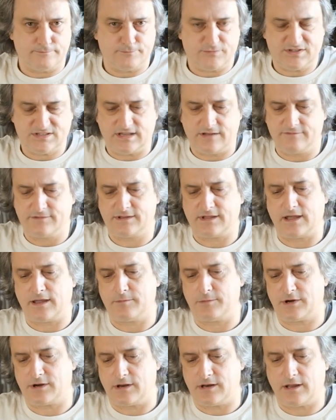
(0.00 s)

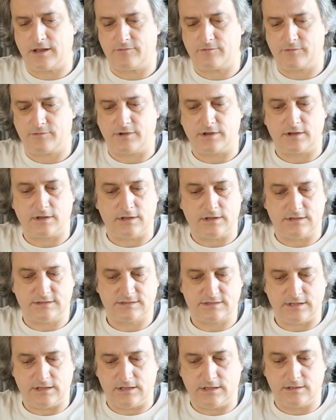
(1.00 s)
self-timer and everything
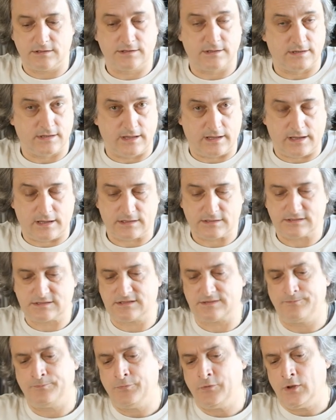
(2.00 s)
is in the
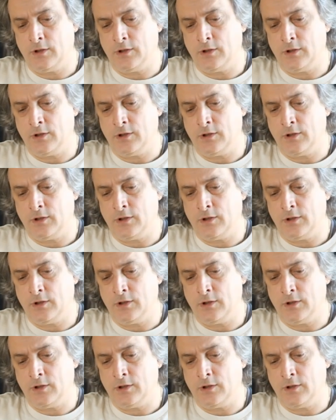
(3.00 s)
lens.